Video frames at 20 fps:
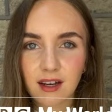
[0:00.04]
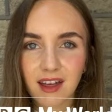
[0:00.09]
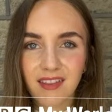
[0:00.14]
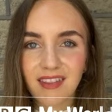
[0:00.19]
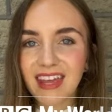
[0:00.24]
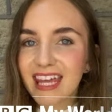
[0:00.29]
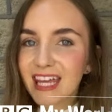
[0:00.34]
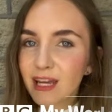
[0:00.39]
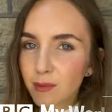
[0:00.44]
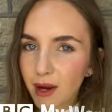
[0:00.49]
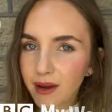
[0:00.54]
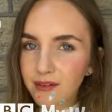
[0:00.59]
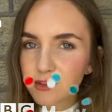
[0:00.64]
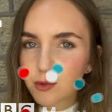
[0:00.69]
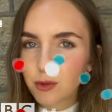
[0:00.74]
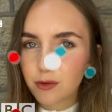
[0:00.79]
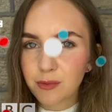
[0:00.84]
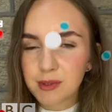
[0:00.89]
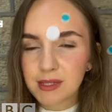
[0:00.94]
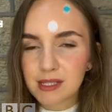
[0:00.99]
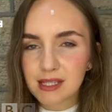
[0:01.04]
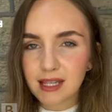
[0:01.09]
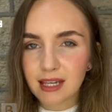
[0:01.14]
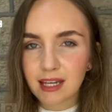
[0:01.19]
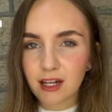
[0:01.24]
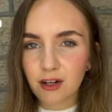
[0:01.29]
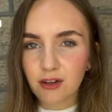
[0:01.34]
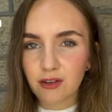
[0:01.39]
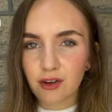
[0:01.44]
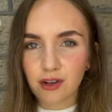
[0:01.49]
The heat waves we've been
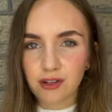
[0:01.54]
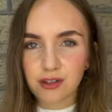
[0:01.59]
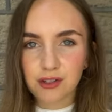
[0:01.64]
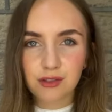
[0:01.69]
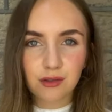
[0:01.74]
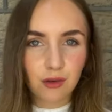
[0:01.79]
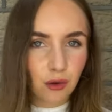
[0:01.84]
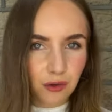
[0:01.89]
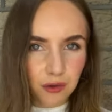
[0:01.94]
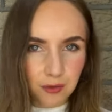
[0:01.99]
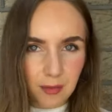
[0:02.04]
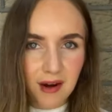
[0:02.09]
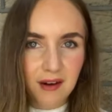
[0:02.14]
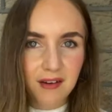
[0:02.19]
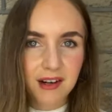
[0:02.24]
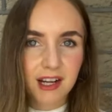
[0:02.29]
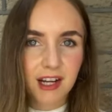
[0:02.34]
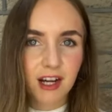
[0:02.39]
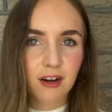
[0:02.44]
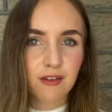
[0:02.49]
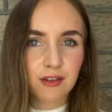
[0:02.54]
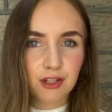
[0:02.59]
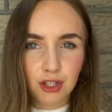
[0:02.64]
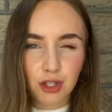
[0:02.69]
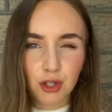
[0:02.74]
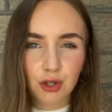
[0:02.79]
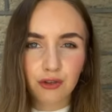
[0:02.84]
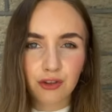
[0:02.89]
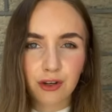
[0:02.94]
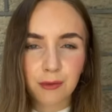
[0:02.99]
seeing across North America
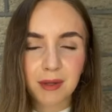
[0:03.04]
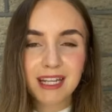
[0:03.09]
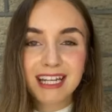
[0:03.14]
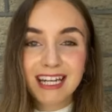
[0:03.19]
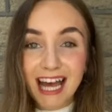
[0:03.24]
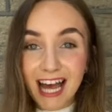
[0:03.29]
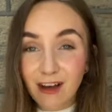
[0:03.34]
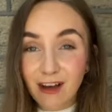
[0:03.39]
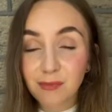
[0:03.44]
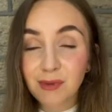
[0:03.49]
and Europe